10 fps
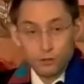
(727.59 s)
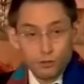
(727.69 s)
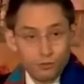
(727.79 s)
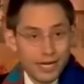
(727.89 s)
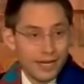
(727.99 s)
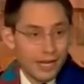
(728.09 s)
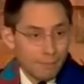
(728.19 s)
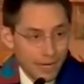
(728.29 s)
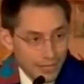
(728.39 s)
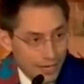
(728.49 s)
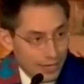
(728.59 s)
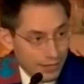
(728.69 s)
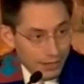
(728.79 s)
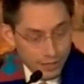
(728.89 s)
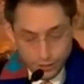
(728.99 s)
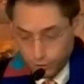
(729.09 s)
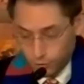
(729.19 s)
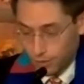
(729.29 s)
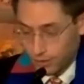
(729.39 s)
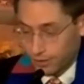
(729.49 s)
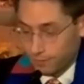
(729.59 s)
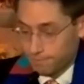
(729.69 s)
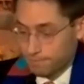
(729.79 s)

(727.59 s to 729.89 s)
create and maintain inequality.